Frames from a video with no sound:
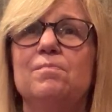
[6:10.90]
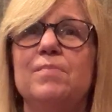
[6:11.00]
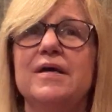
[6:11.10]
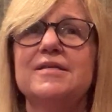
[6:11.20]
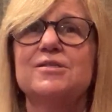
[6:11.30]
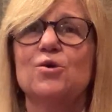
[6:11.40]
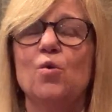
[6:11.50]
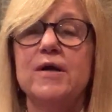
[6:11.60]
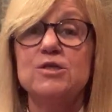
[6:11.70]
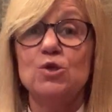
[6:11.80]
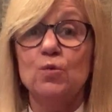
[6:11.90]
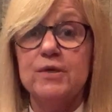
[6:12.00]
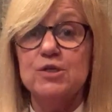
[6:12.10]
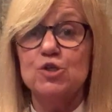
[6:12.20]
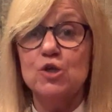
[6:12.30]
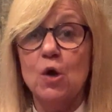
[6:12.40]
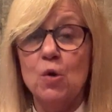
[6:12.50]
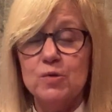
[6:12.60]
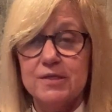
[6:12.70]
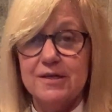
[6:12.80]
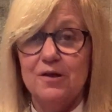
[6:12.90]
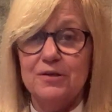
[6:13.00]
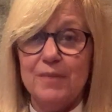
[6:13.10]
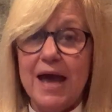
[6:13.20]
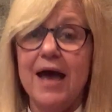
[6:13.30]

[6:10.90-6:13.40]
But it's a question we so seldom